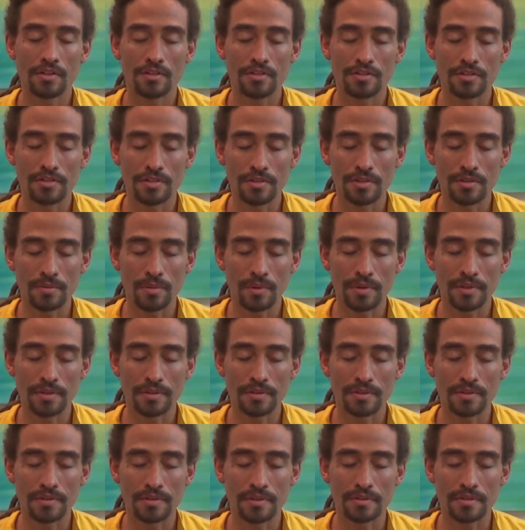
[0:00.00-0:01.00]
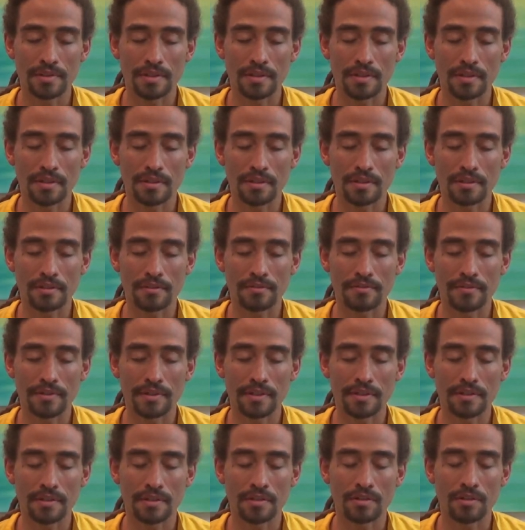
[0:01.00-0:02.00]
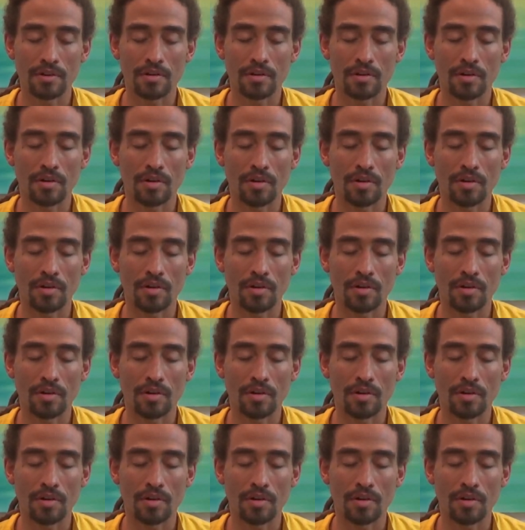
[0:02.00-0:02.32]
she was sitting at his feet and